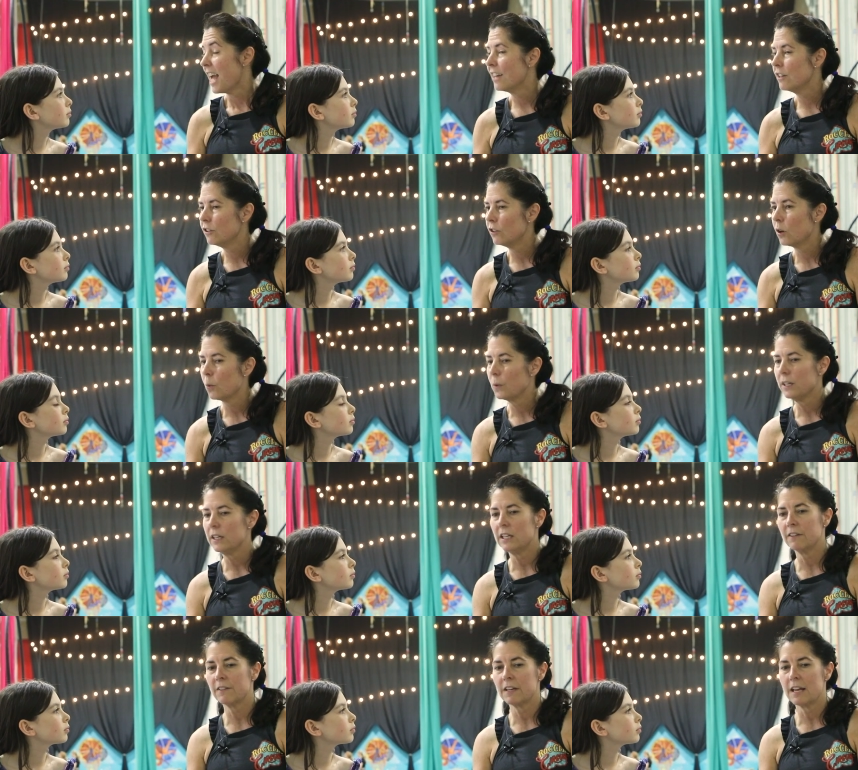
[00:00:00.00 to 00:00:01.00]
Speaker 1: And you know, we
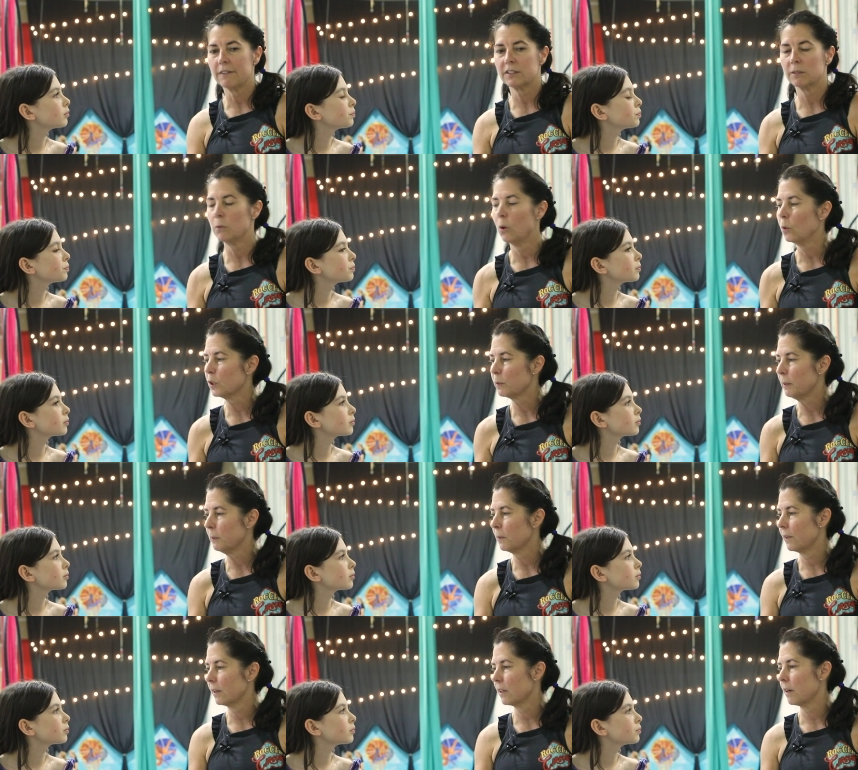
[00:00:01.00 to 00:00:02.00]
even have some older
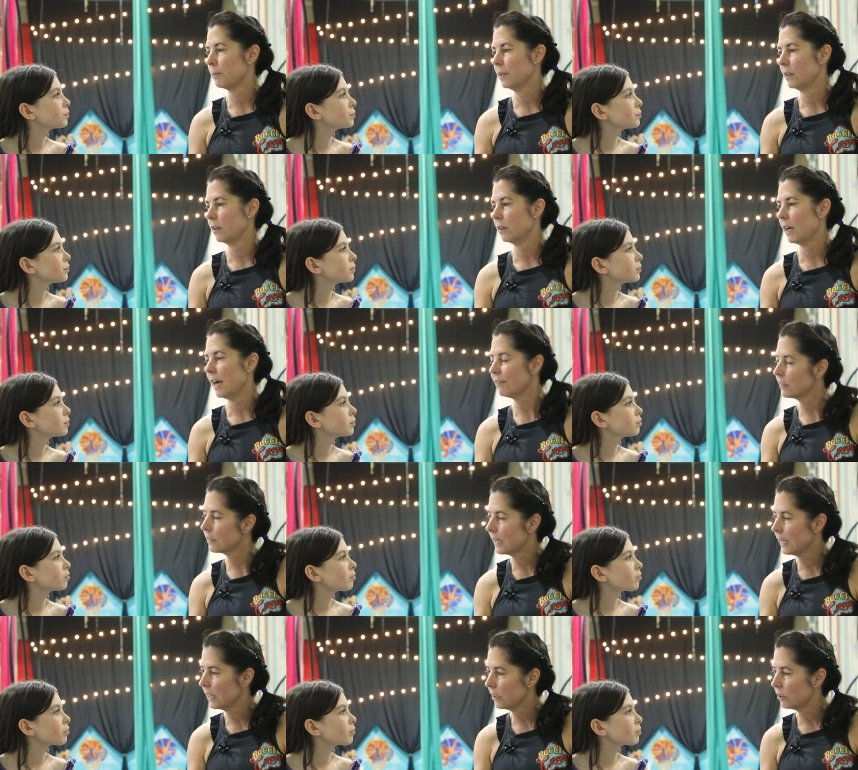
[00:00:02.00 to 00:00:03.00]
people that come here. I have a
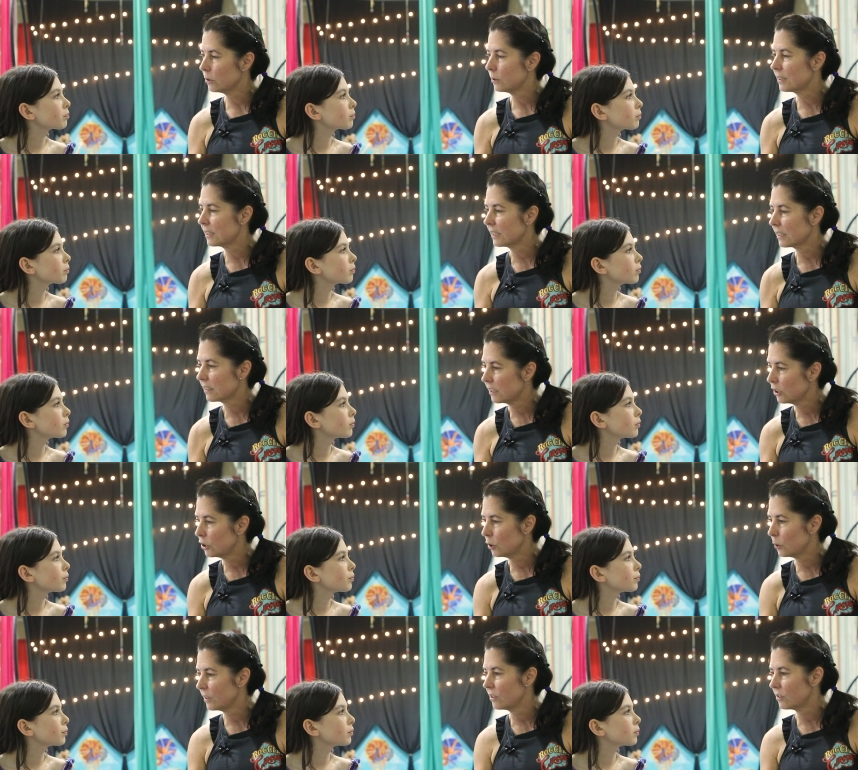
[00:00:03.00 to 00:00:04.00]
lady who's
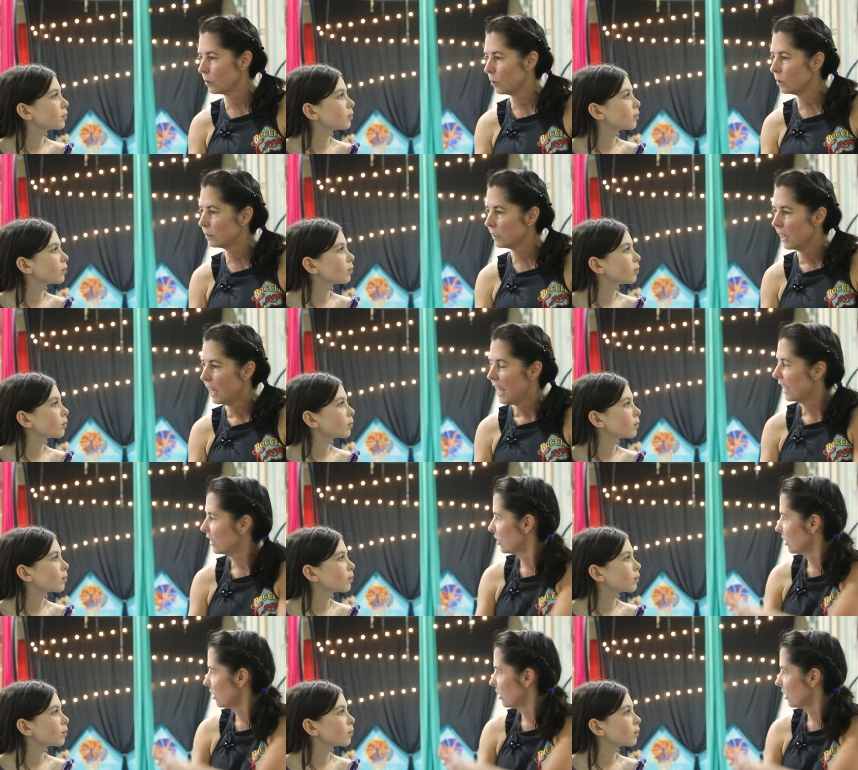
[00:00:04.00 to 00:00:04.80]
62 years old, and